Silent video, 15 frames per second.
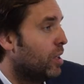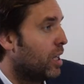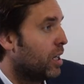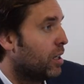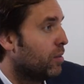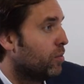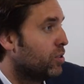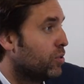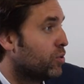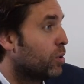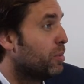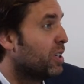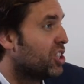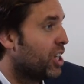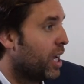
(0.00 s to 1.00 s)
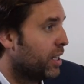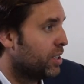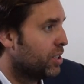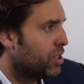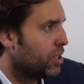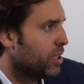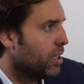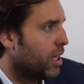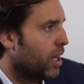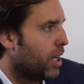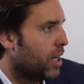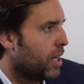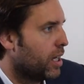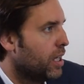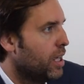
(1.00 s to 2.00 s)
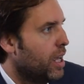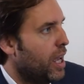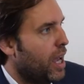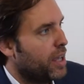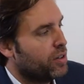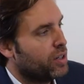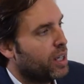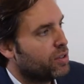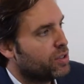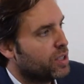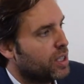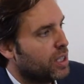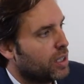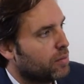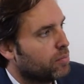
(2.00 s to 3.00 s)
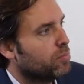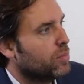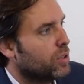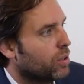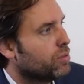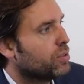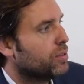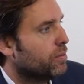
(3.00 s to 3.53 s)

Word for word: uh, was also a big challenge, uh, and you're now seeing you know